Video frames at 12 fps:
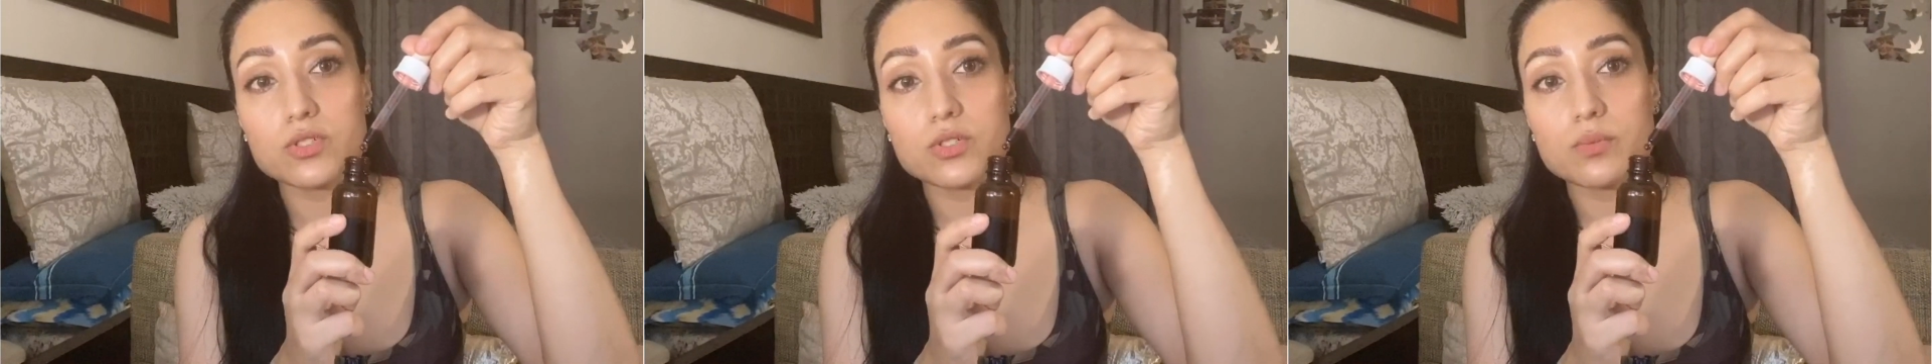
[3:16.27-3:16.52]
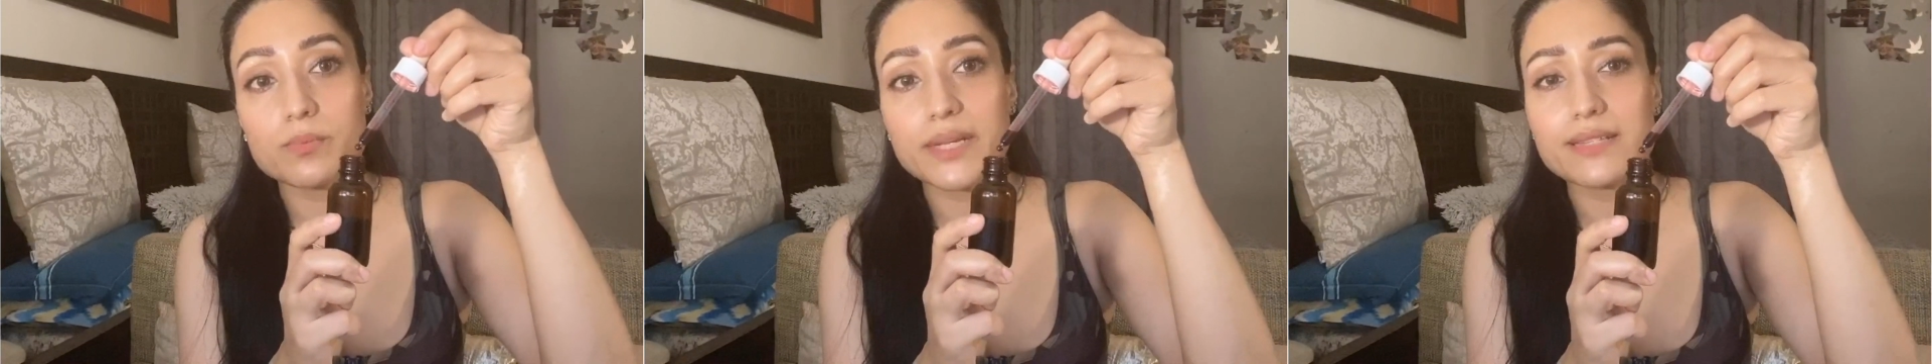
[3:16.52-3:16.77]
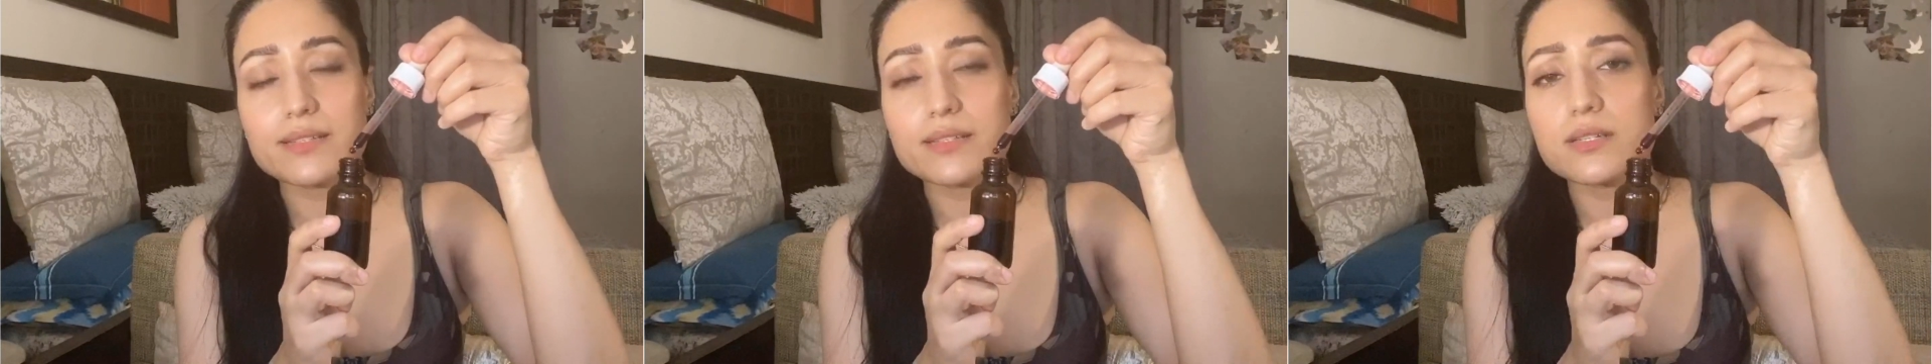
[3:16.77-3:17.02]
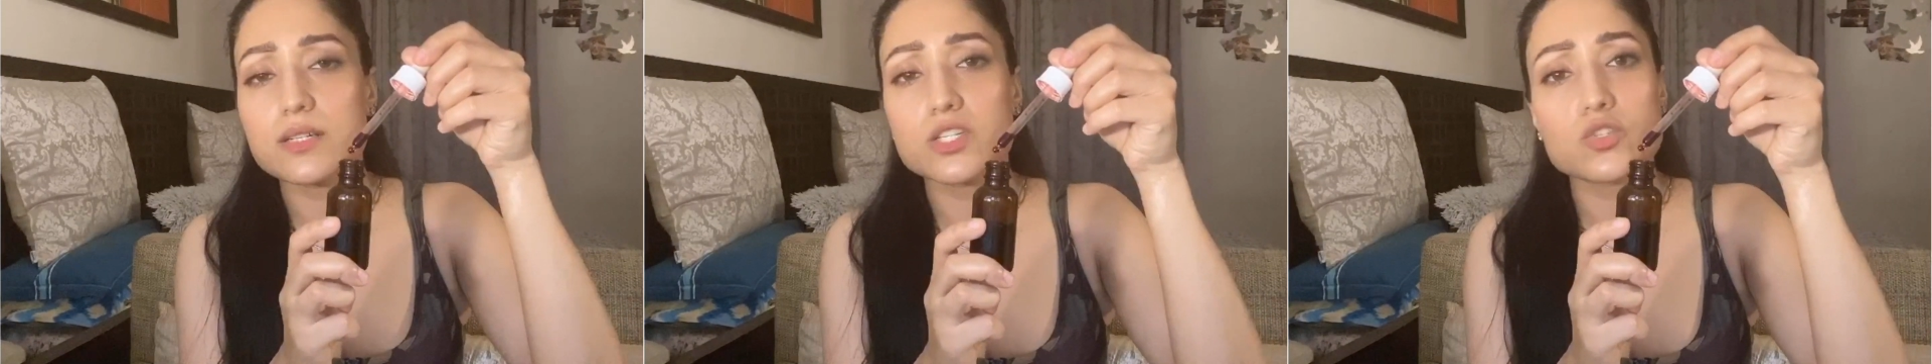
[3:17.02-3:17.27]
you place it in
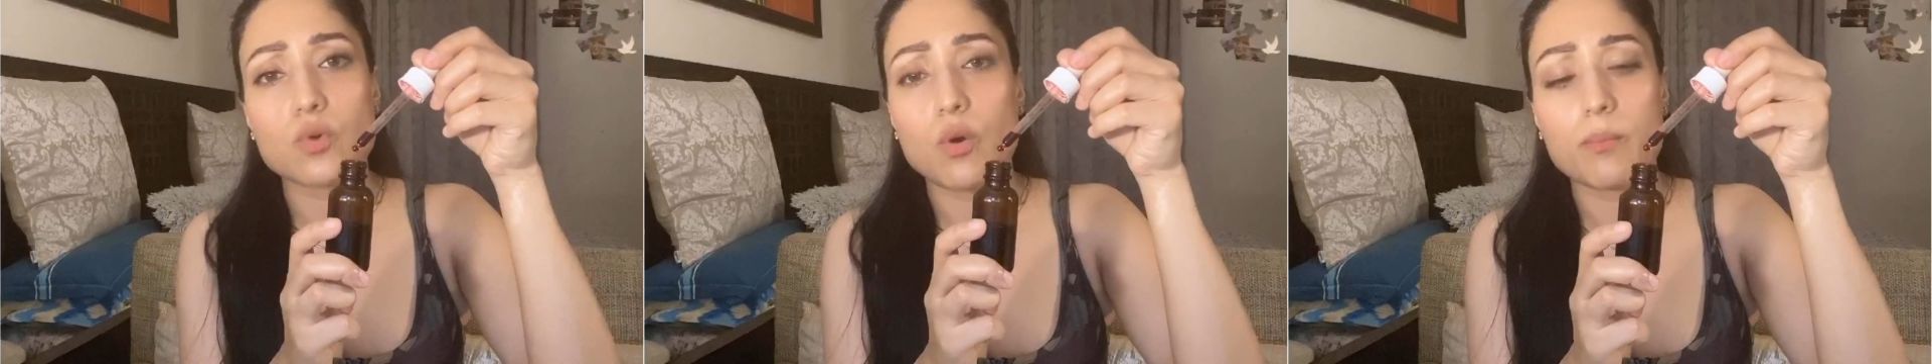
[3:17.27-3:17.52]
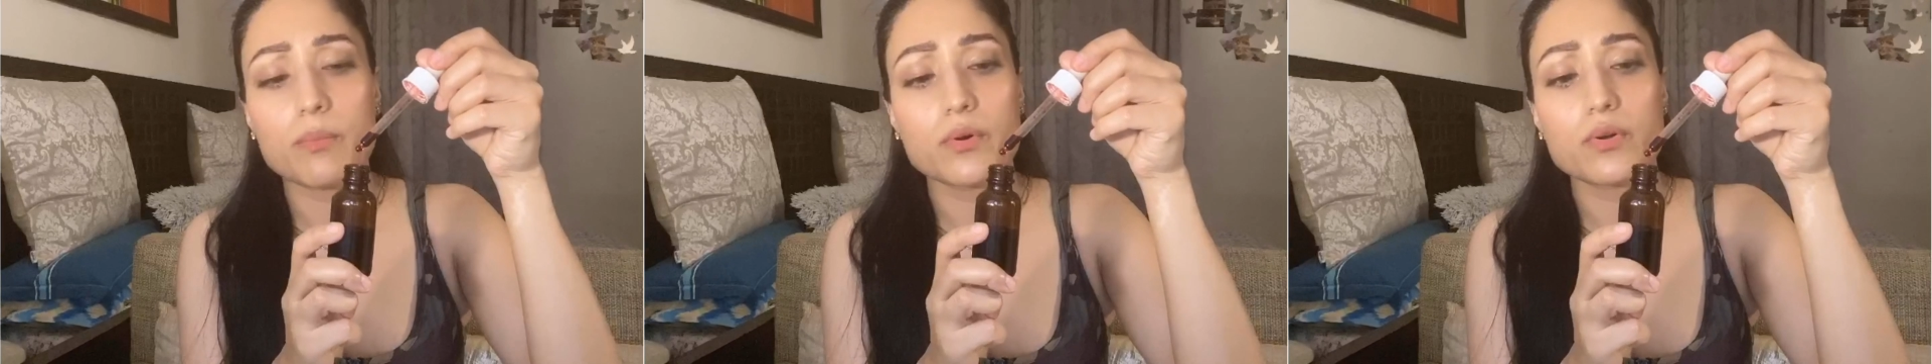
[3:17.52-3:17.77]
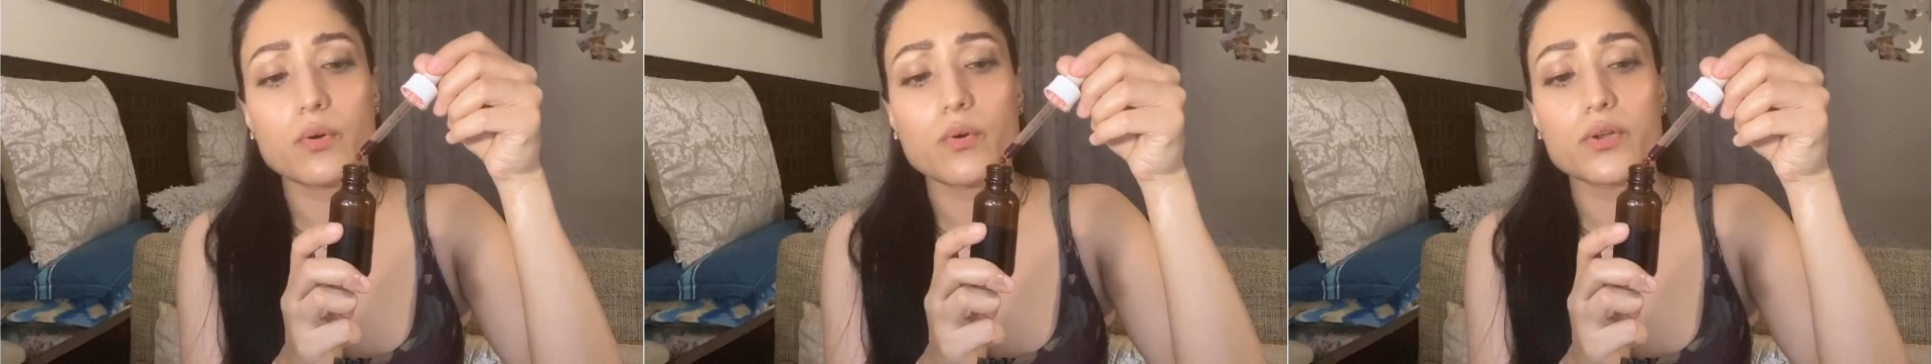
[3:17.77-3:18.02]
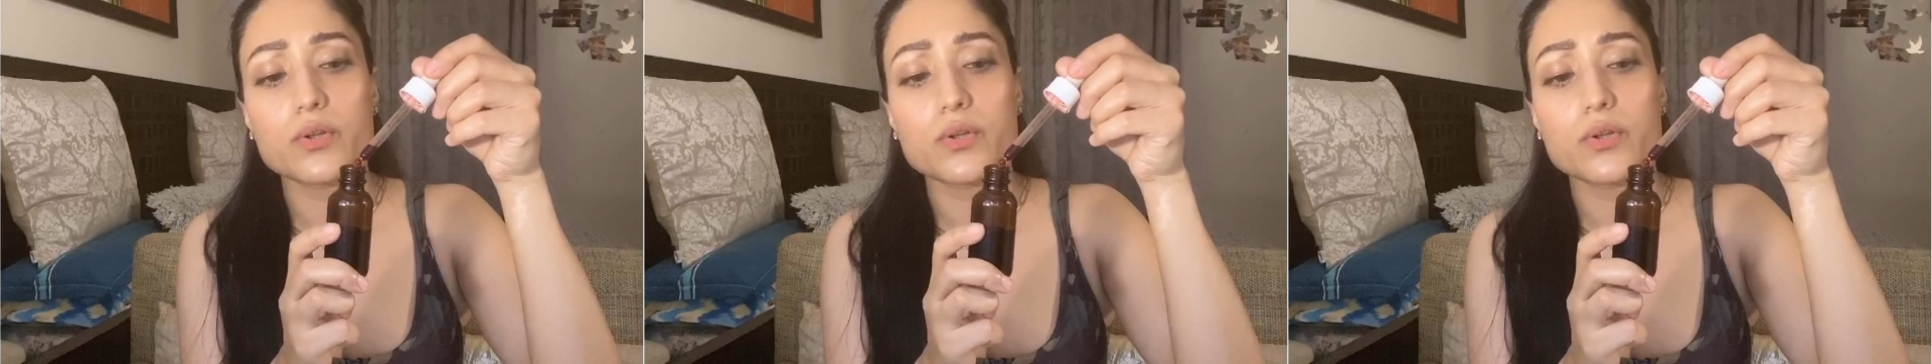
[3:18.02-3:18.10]
a dropper, or you